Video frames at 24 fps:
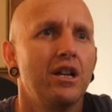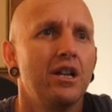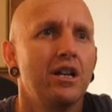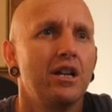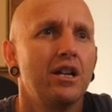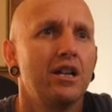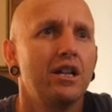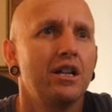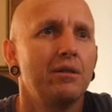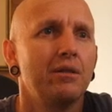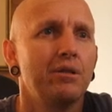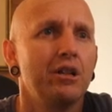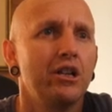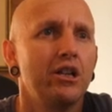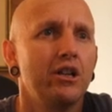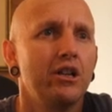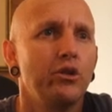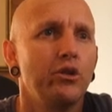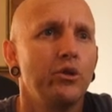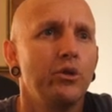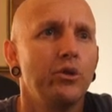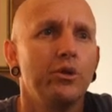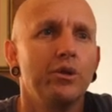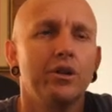
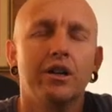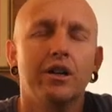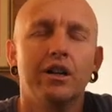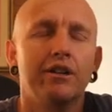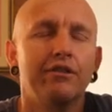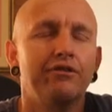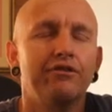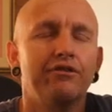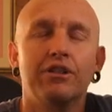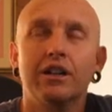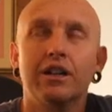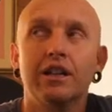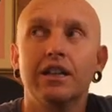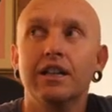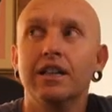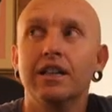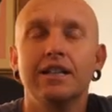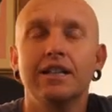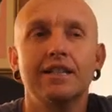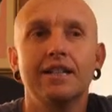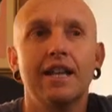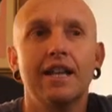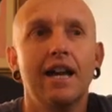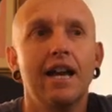Lemieux. Oh, fucking his
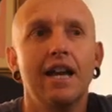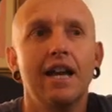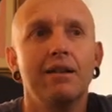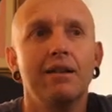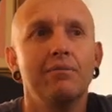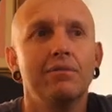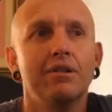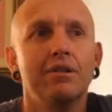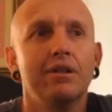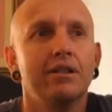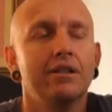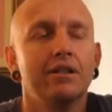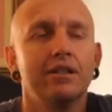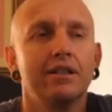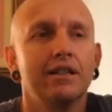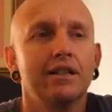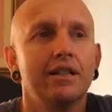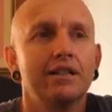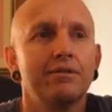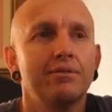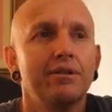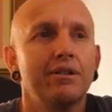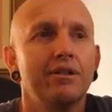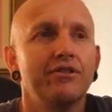name
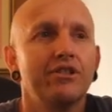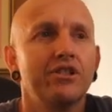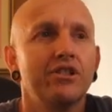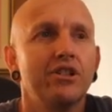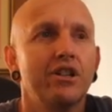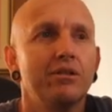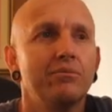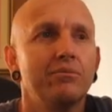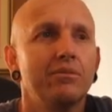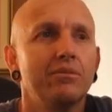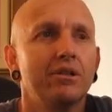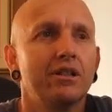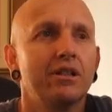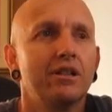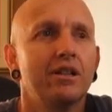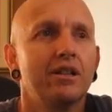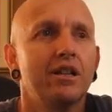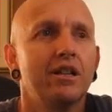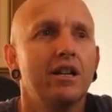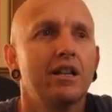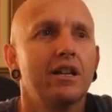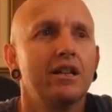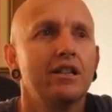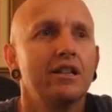gets me every time.
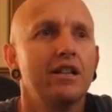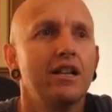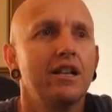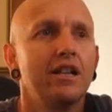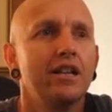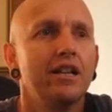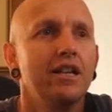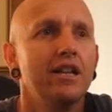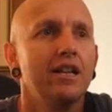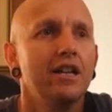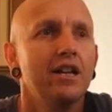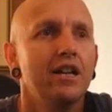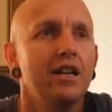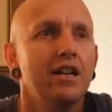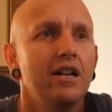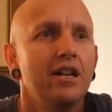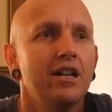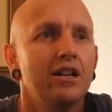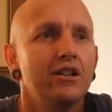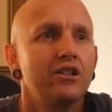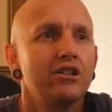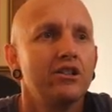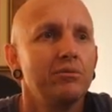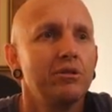Kennelly,
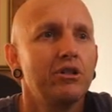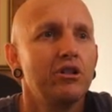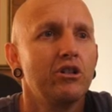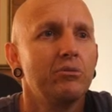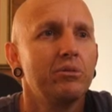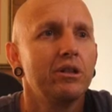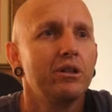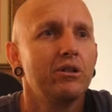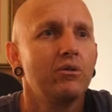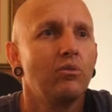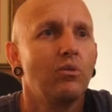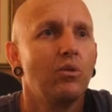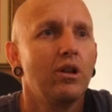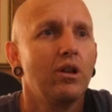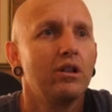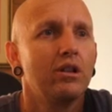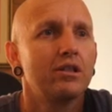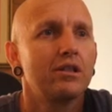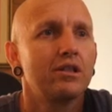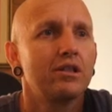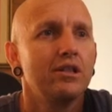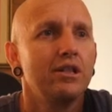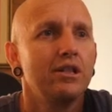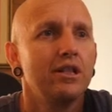Tom Gilbert,
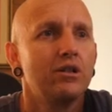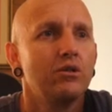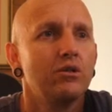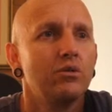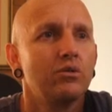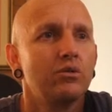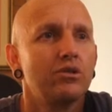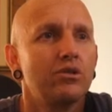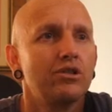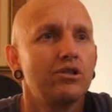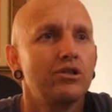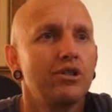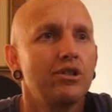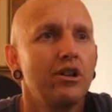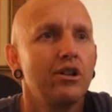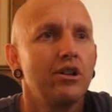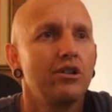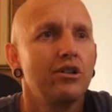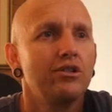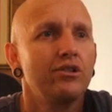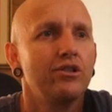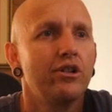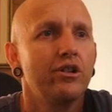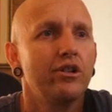Wallace, Nichols, Stone,
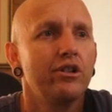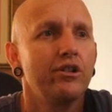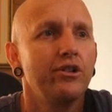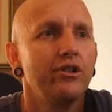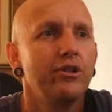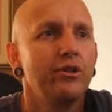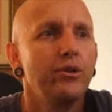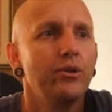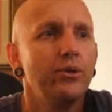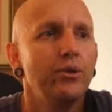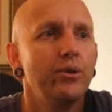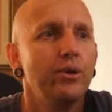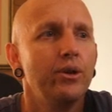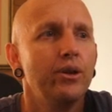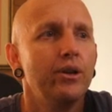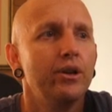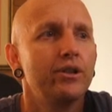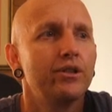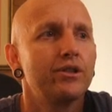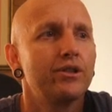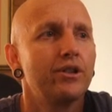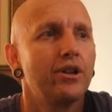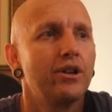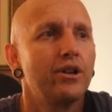Donahue.
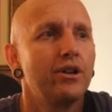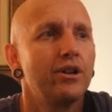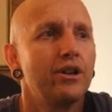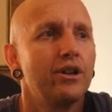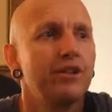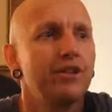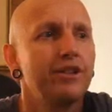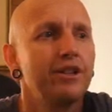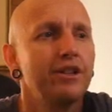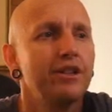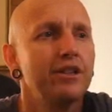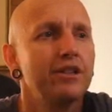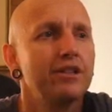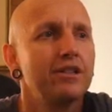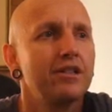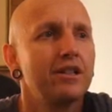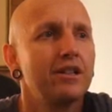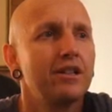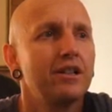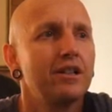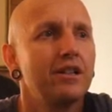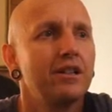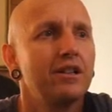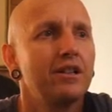So I think it's
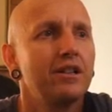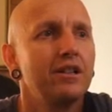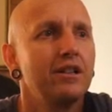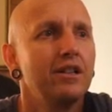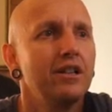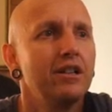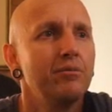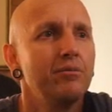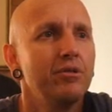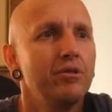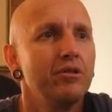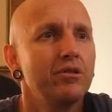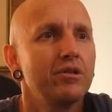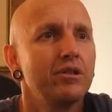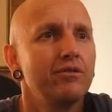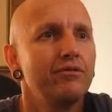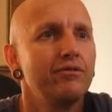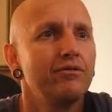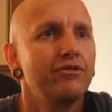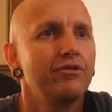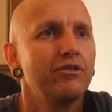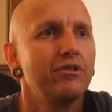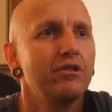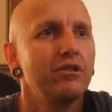Nick Mira's in
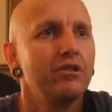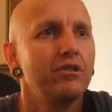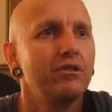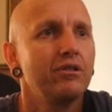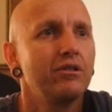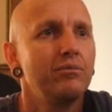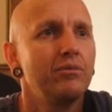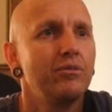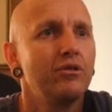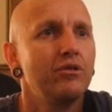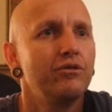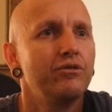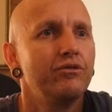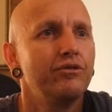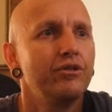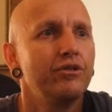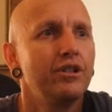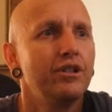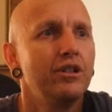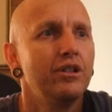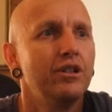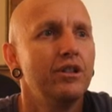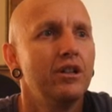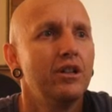for
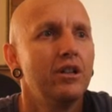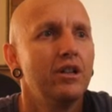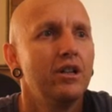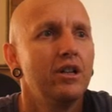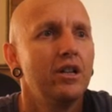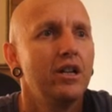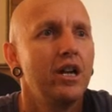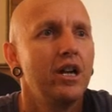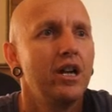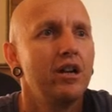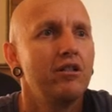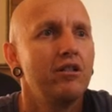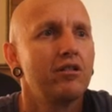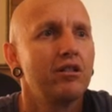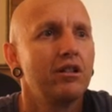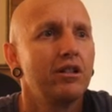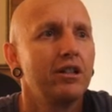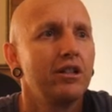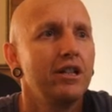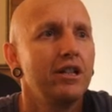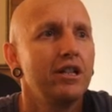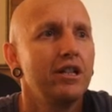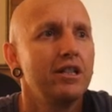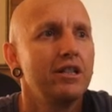Milford. Edric
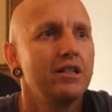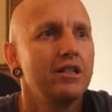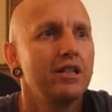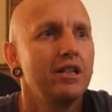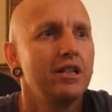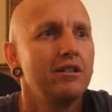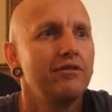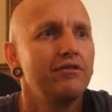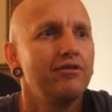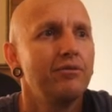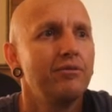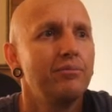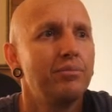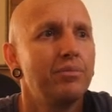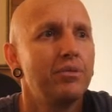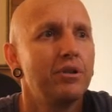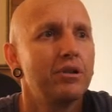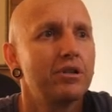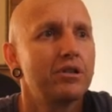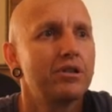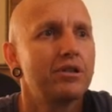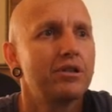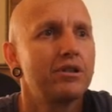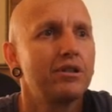Lee is in for
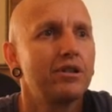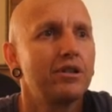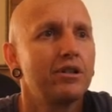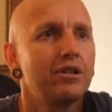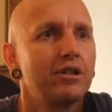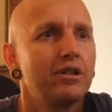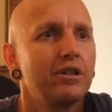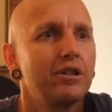Bostock.